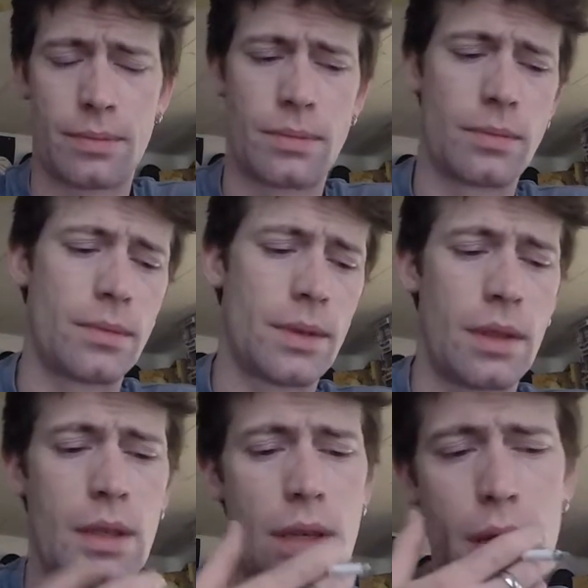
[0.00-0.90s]

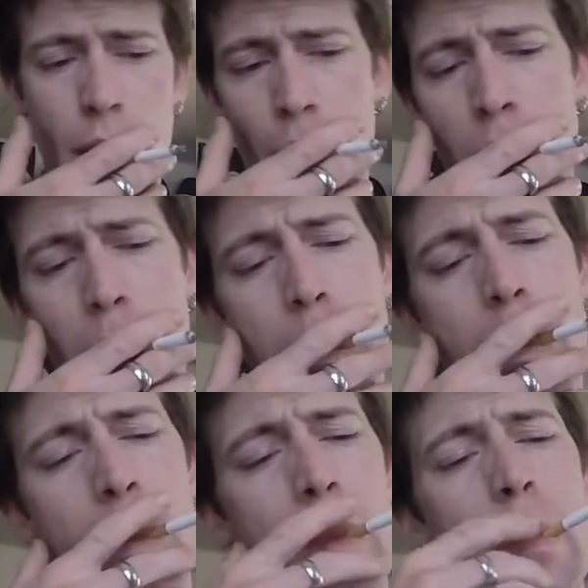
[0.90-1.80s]

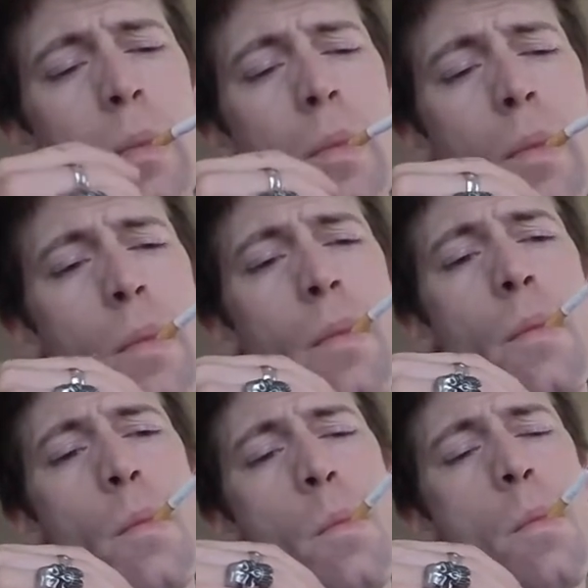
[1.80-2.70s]

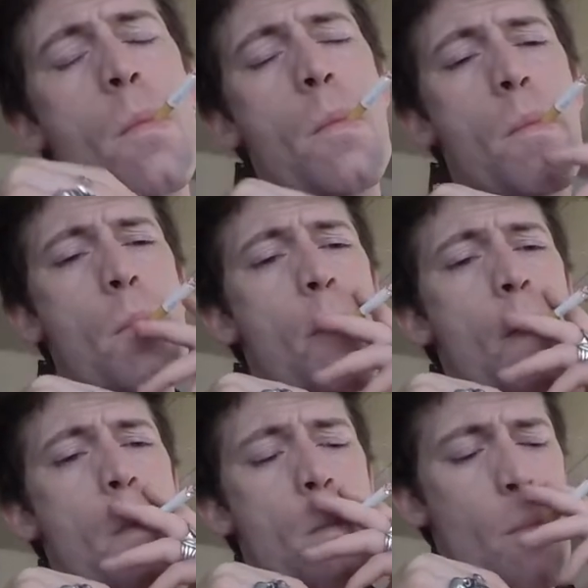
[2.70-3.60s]

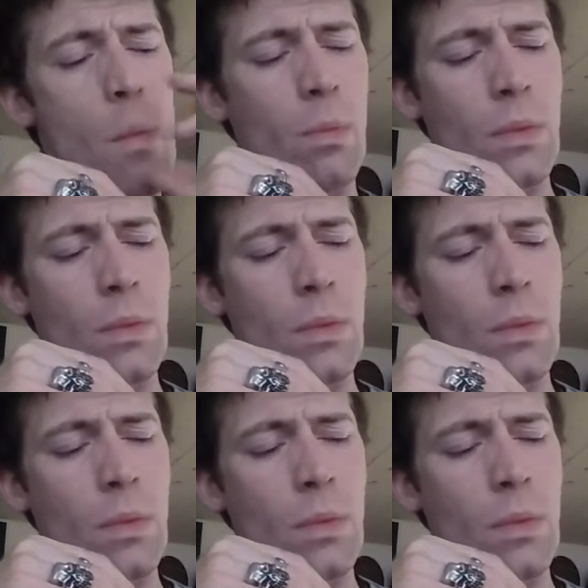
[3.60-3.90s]
(silence)